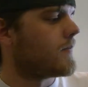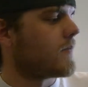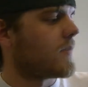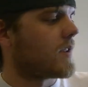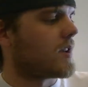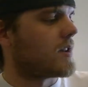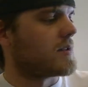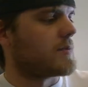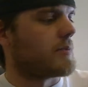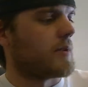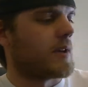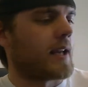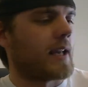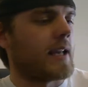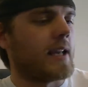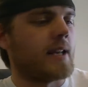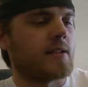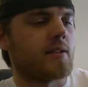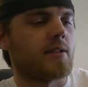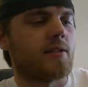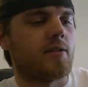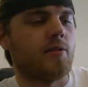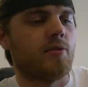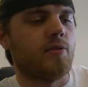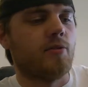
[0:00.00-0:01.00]
Because when I
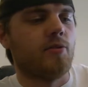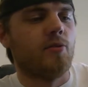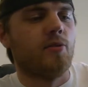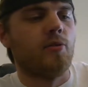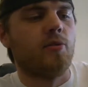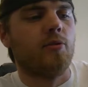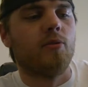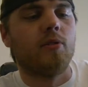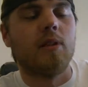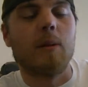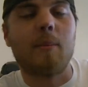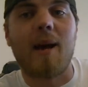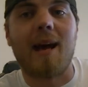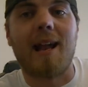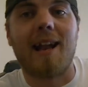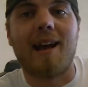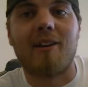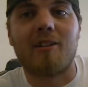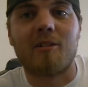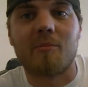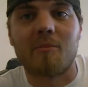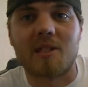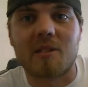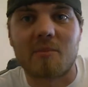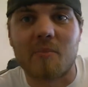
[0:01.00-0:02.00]
get to the Mad
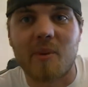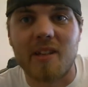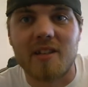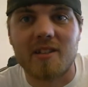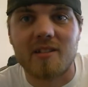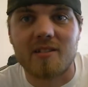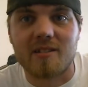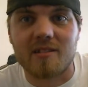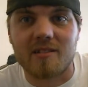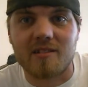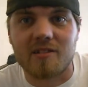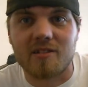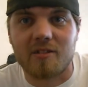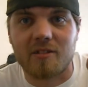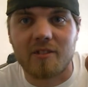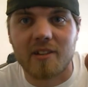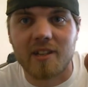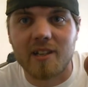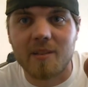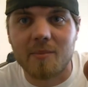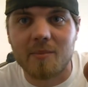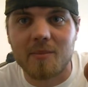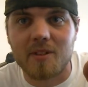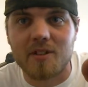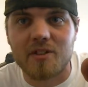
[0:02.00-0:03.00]
Alchemist Peaches and
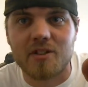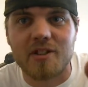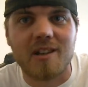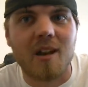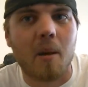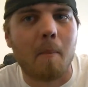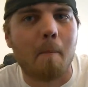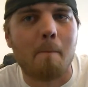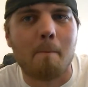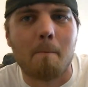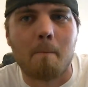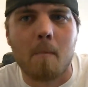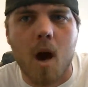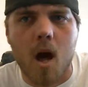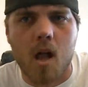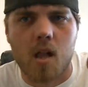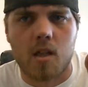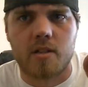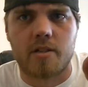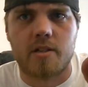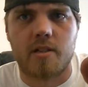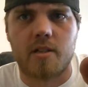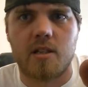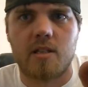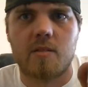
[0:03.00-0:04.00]
Scream, she
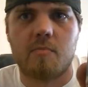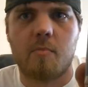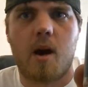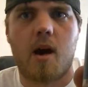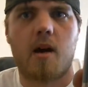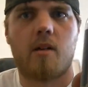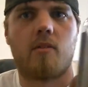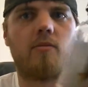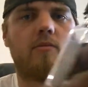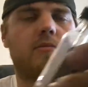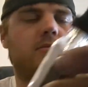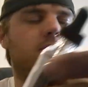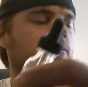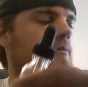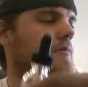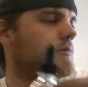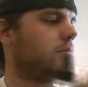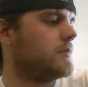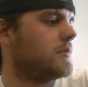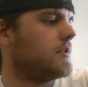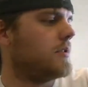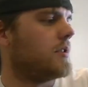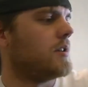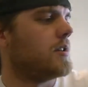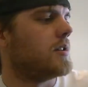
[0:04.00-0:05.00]
demolished this bottle.
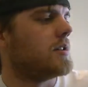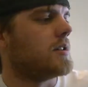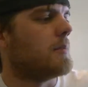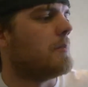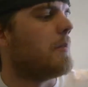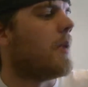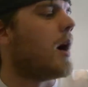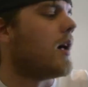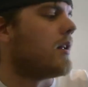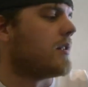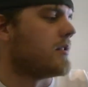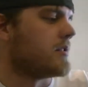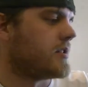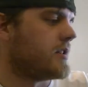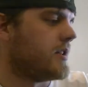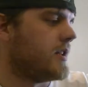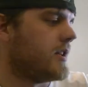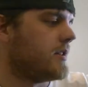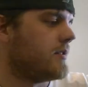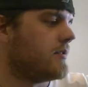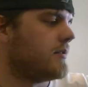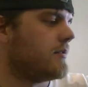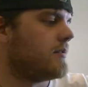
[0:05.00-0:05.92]
Demolished it.